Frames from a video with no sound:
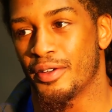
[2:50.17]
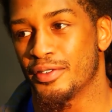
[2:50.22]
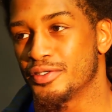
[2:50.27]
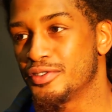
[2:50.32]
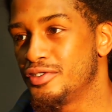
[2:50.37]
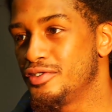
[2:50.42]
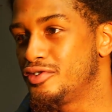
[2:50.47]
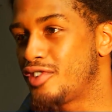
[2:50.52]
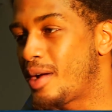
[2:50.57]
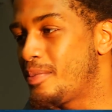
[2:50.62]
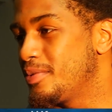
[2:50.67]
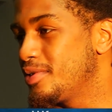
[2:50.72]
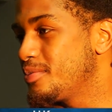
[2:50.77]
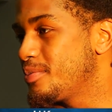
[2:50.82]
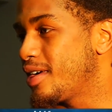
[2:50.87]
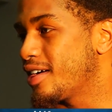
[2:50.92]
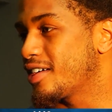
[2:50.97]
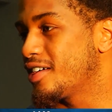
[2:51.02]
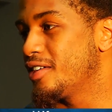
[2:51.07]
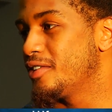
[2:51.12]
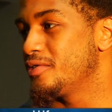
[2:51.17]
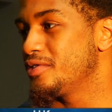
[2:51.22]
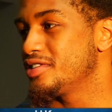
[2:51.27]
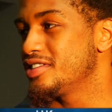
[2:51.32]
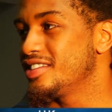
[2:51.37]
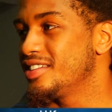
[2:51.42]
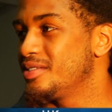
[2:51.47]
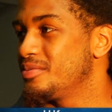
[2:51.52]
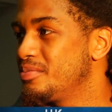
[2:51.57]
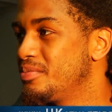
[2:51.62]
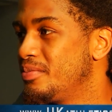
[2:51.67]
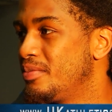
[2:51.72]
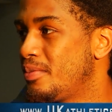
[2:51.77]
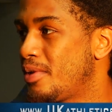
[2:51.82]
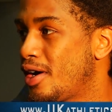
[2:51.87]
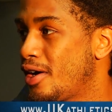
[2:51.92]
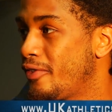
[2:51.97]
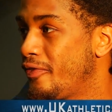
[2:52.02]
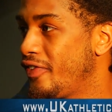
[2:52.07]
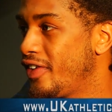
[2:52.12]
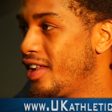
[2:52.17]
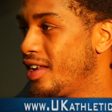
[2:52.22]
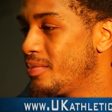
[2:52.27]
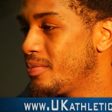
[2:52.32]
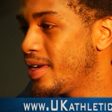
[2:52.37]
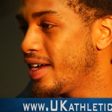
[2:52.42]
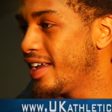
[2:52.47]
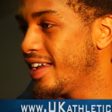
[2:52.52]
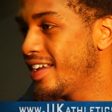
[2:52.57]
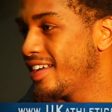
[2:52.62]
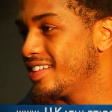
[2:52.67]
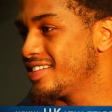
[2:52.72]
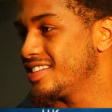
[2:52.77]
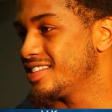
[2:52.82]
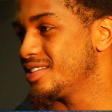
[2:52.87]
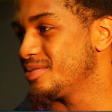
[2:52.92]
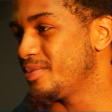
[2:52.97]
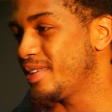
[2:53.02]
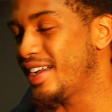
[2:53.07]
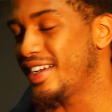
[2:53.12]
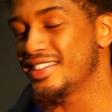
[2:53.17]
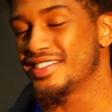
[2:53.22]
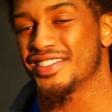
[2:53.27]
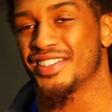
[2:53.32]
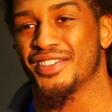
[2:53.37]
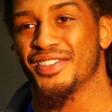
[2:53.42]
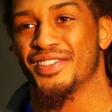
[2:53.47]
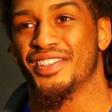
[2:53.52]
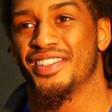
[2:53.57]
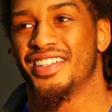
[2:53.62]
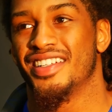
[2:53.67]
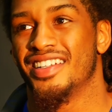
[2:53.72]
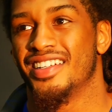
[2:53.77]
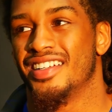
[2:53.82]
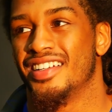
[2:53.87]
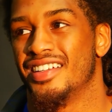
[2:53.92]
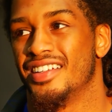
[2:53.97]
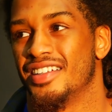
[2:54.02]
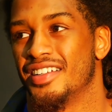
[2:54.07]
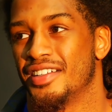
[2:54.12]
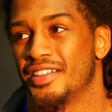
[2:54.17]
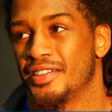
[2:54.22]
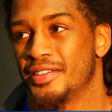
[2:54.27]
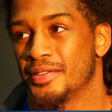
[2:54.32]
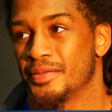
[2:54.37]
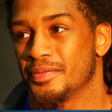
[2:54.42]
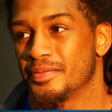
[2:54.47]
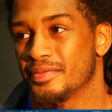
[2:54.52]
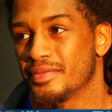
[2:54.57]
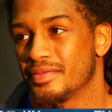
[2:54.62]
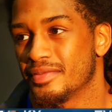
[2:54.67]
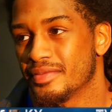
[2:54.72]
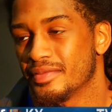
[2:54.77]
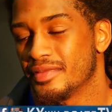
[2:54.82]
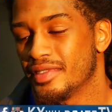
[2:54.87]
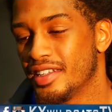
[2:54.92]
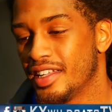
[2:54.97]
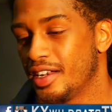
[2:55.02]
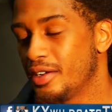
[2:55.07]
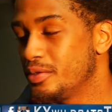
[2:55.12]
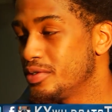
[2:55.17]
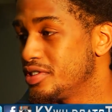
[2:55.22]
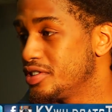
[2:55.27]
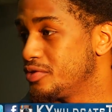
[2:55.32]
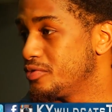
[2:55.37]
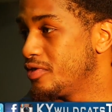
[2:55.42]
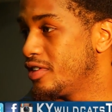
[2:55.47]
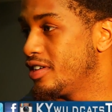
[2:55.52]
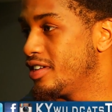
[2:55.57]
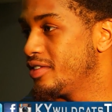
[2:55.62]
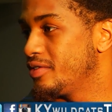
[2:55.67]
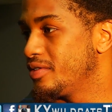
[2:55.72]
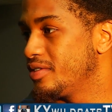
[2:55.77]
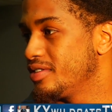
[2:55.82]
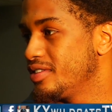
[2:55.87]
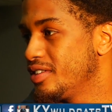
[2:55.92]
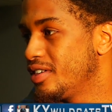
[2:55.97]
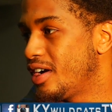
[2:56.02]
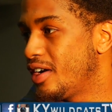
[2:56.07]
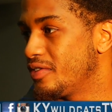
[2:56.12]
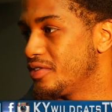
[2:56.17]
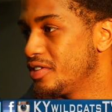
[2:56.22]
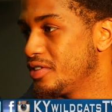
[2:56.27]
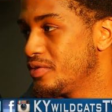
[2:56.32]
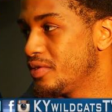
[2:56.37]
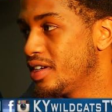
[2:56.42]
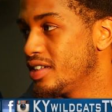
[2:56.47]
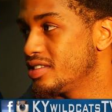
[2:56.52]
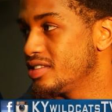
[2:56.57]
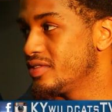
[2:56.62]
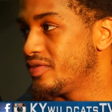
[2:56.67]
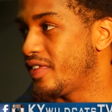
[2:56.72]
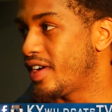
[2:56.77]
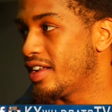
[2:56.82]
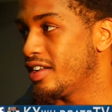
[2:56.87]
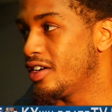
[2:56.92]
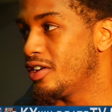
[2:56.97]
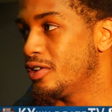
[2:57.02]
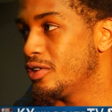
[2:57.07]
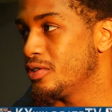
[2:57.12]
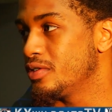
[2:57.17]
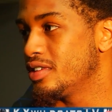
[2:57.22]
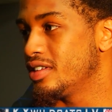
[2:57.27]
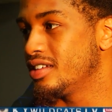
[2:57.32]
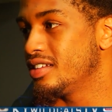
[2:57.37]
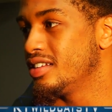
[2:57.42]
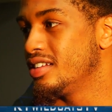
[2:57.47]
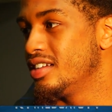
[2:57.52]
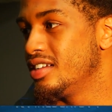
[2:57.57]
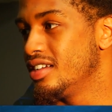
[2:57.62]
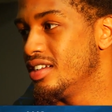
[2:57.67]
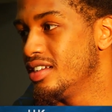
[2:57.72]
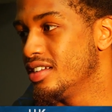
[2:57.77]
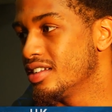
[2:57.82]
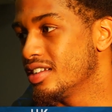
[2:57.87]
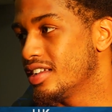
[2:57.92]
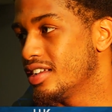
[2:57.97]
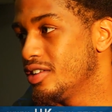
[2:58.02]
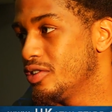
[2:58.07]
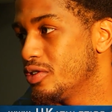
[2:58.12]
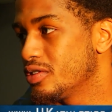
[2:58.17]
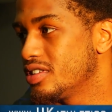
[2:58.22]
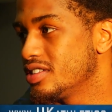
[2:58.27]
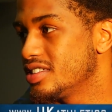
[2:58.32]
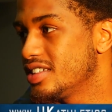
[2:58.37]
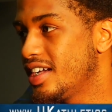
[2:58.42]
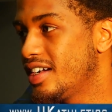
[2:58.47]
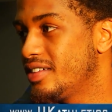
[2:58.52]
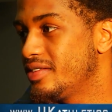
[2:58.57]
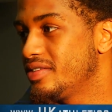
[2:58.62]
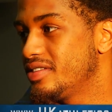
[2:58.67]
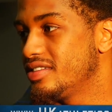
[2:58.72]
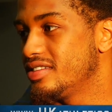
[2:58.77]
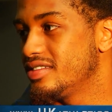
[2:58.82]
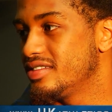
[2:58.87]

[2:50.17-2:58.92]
I was dropping to my coverage and the ball fell in my hand just about. So and then it was just running, you know, off to the races, find a hole and get north and south.